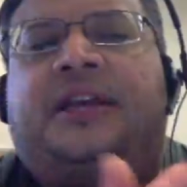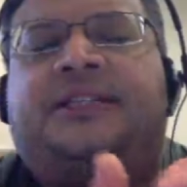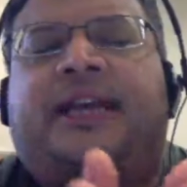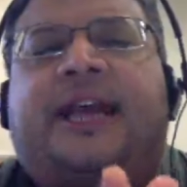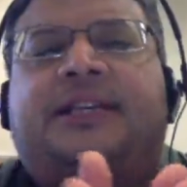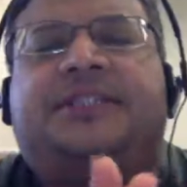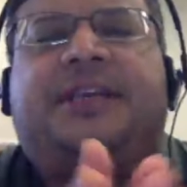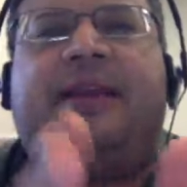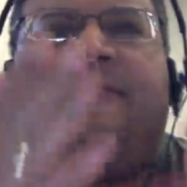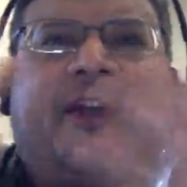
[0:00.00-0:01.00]
exact
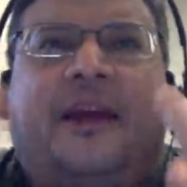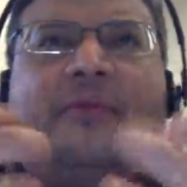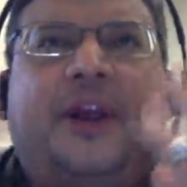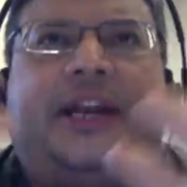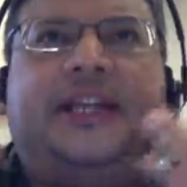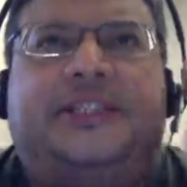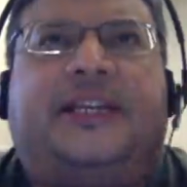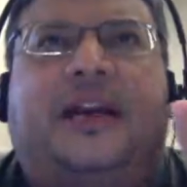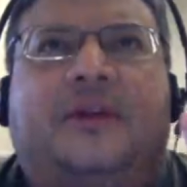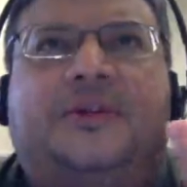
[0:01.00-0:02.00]
same vibrating
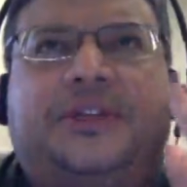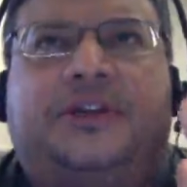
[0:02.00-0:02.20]
sounds